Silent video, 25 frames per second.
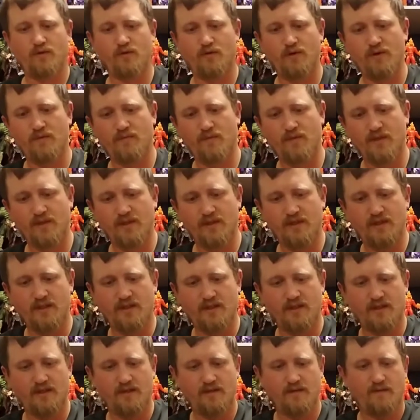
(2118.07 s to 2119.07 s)
toy biz,
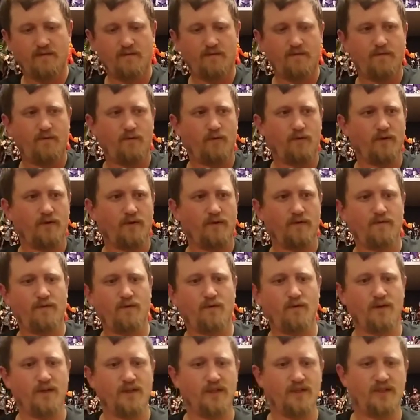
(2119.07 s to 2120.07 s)
four,
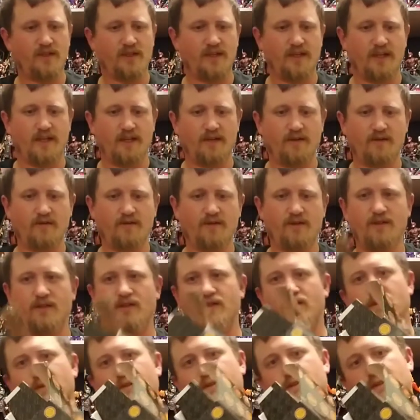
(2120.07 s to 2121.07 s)
four inch scale,
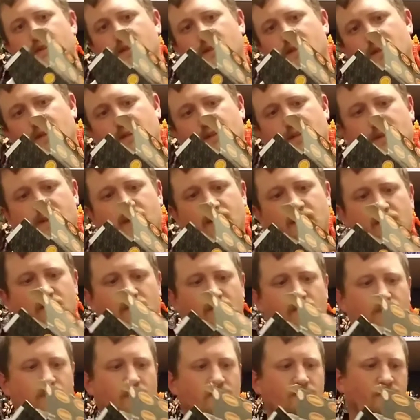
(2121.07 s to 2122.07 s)
so
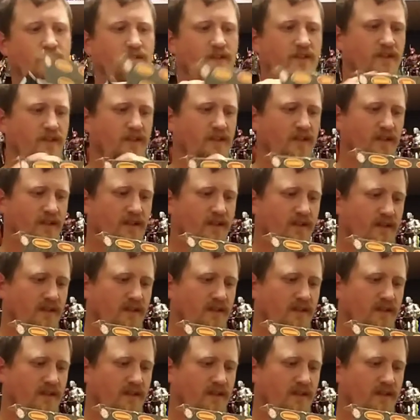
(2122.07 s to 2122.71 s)
we'll have to see.